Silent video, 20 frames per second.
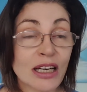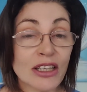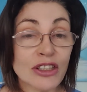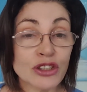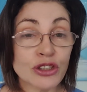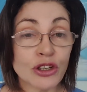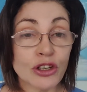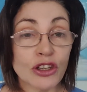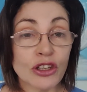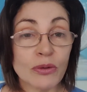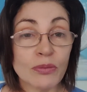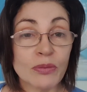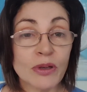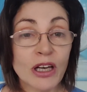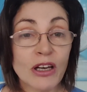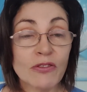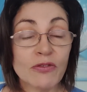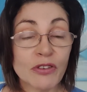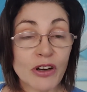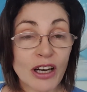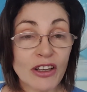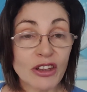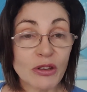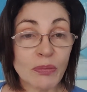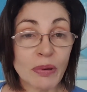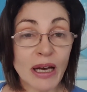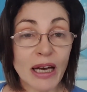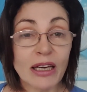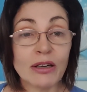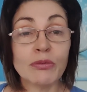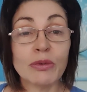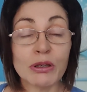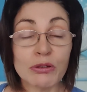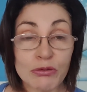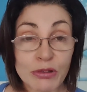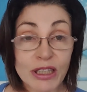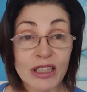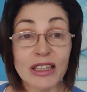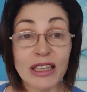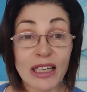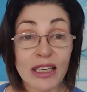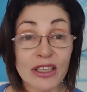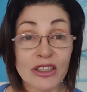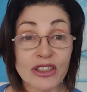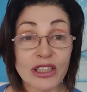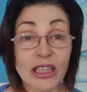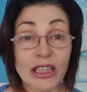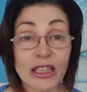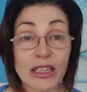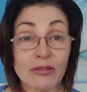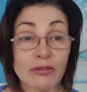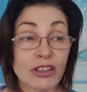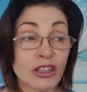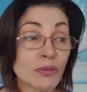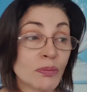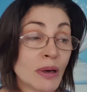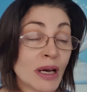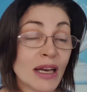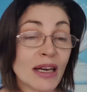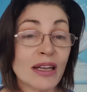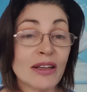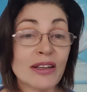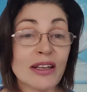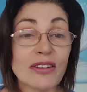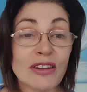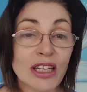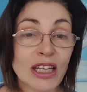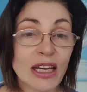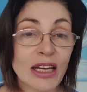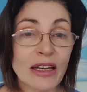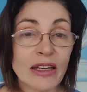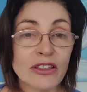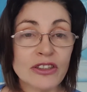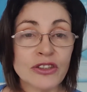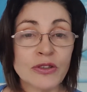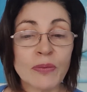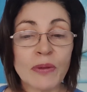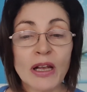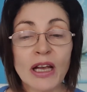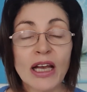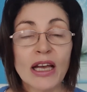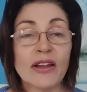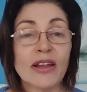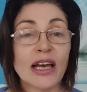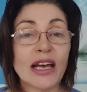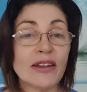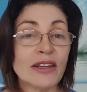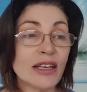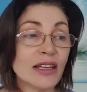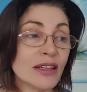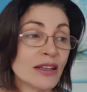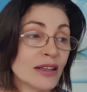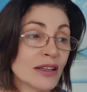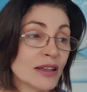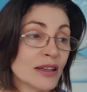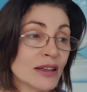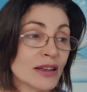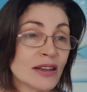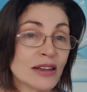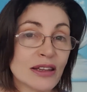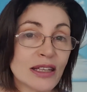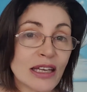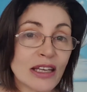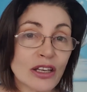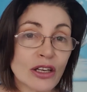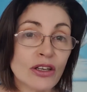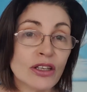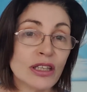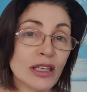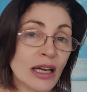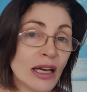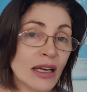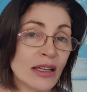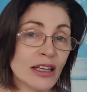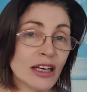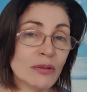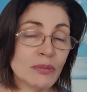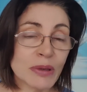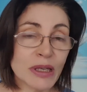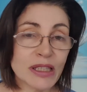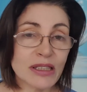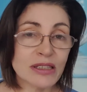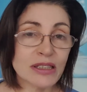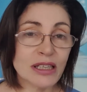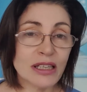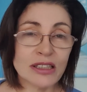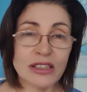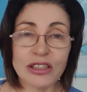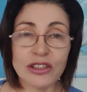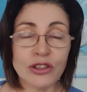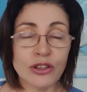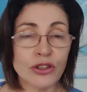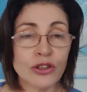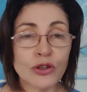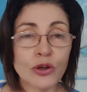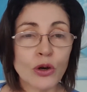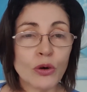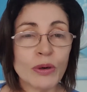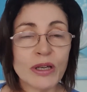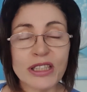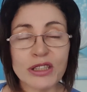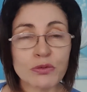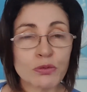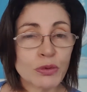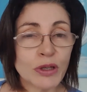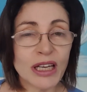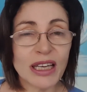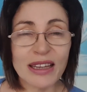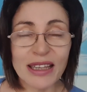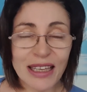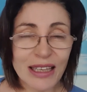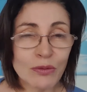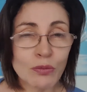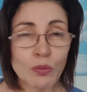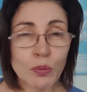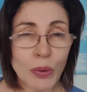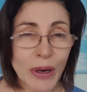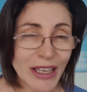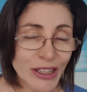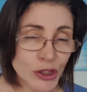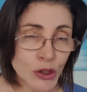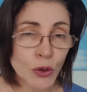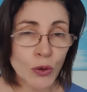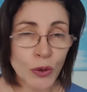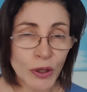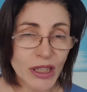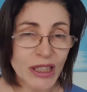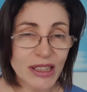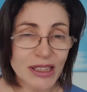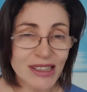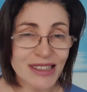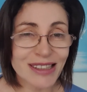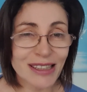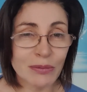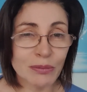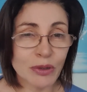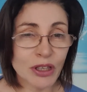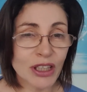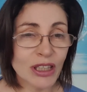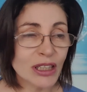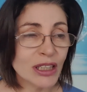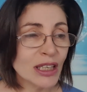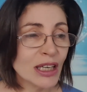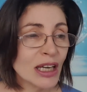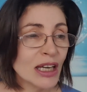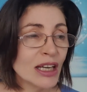show them, find the pattern. We energetically read the pattern and then the age. And then they go, yeah, that makes sense. And you could always and then by talking to somebody,